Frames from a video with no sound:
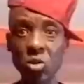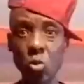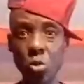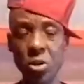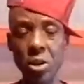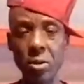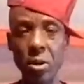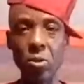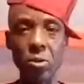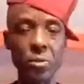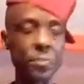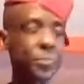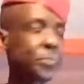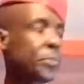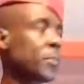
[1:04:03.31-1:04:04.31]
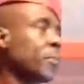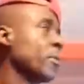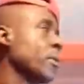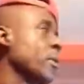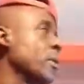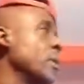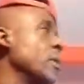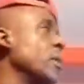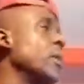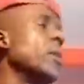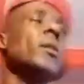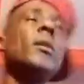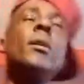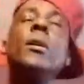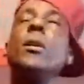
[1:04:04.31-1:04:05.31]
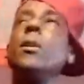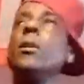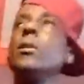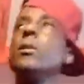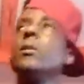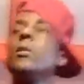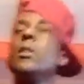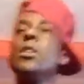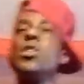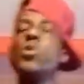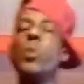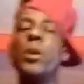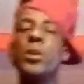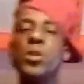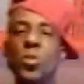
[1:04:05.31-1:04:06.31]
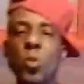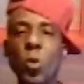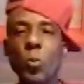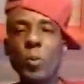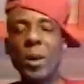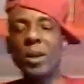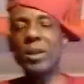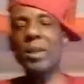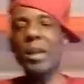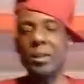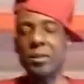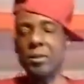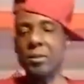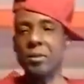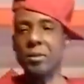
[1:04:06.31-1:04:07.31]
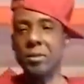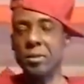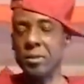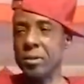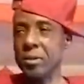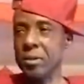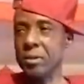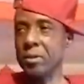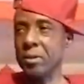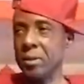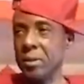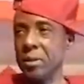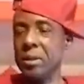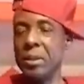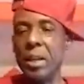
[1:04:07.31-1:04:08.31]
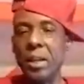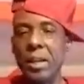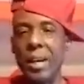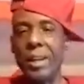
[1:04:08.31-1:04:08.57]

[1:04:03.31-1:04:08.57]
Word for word: two year ago. Mm-hmm. It's when Super Cat, they